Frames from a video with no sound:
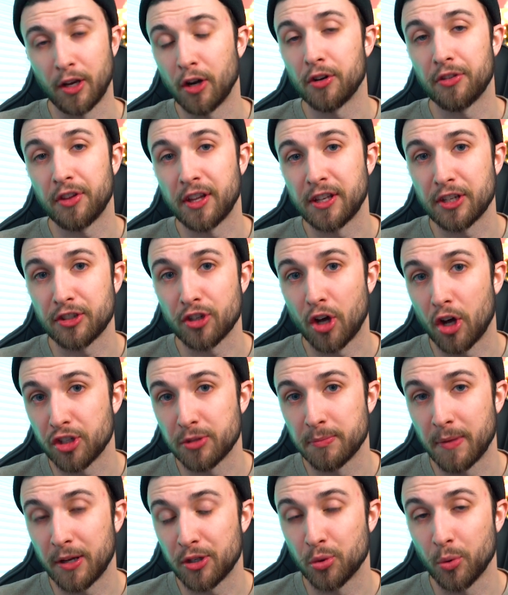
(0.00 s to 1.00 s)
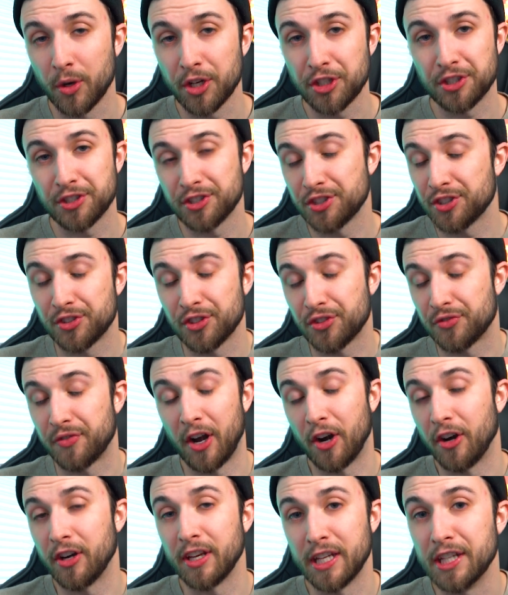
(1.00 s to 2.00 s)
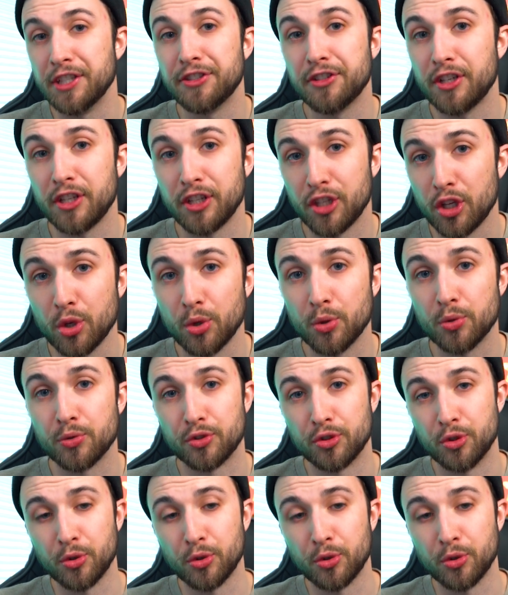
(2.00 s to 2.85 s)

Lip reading: Another thing that's awesome about Twitch is it's just very easy to use.